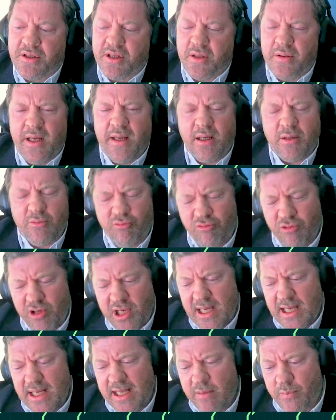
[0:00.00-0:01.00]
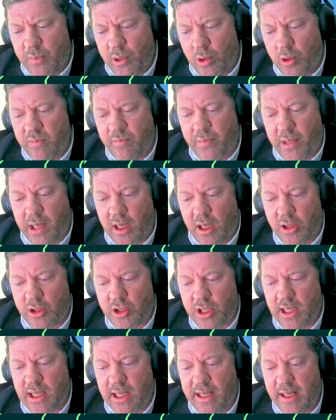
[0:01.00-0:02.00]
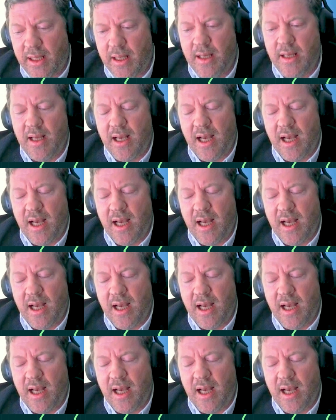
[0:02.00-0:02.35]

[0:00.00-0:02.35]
So they're really important biologically,